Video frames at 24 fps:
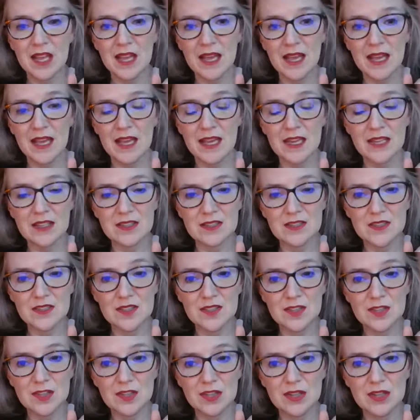
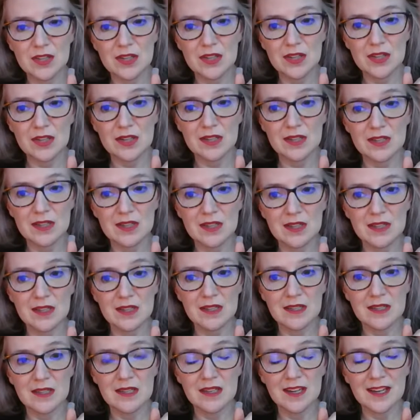And
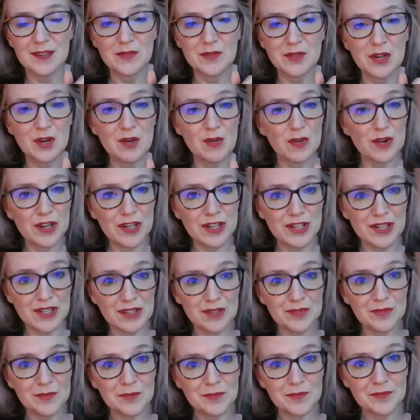I recorded
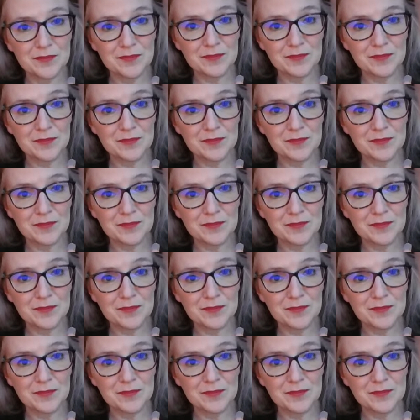it.